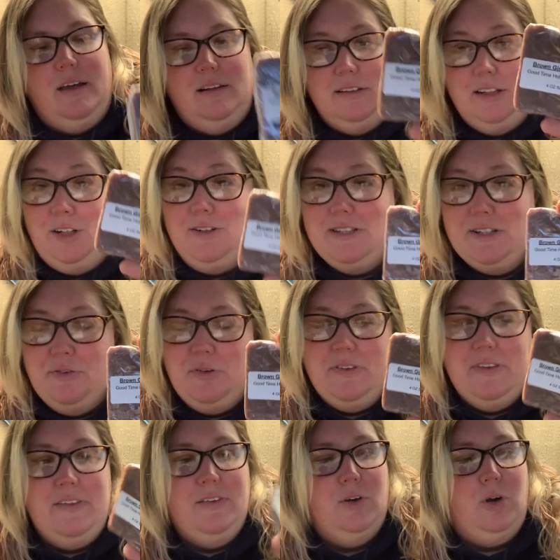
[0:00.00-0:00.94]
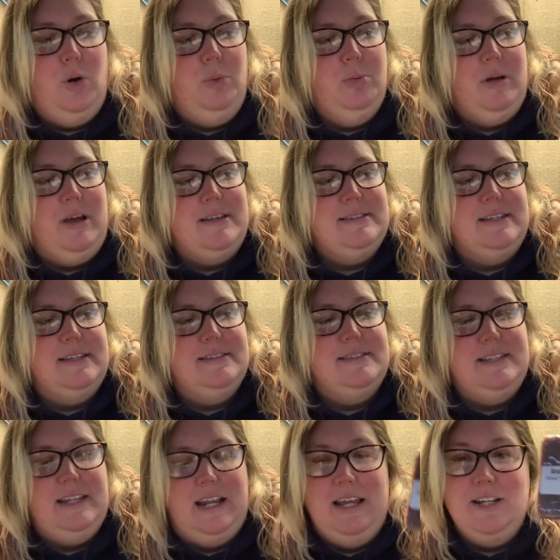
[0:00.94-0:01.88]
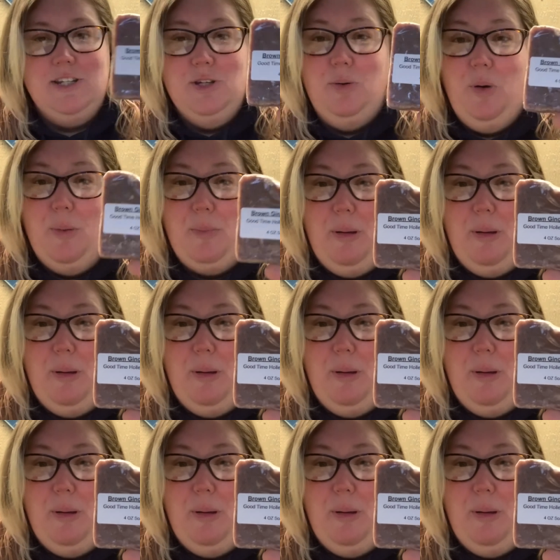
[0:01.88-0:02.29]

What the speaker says: A little different than the cold process that I do,